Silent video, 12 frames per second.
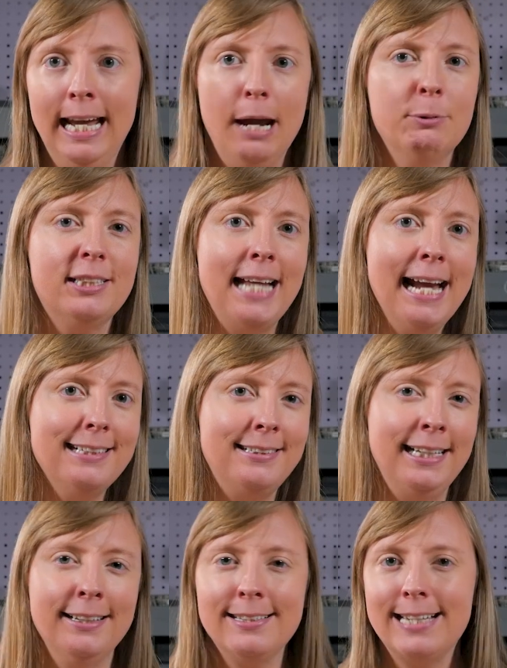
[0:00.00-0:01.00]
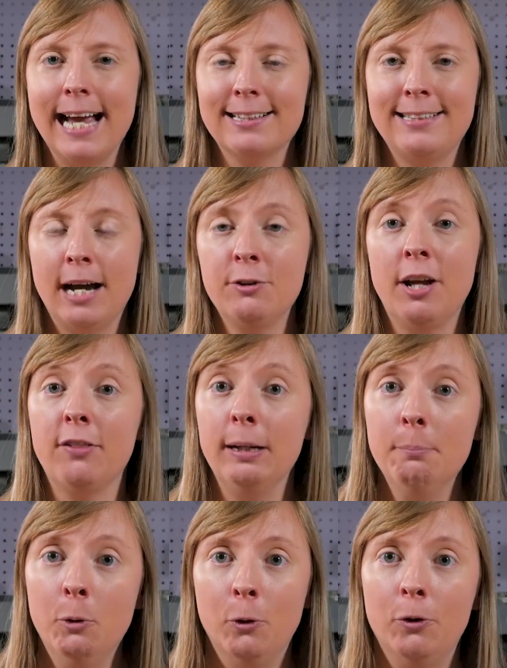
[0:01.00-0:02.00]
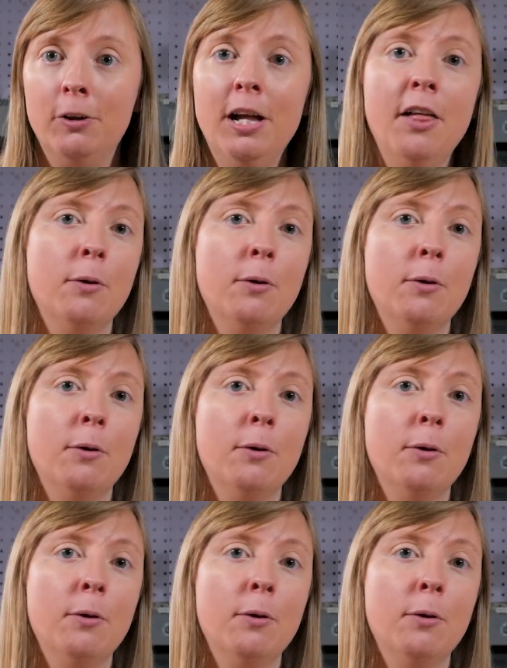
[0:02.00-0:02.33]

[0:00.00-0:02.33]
It was text in and text out, nothing more.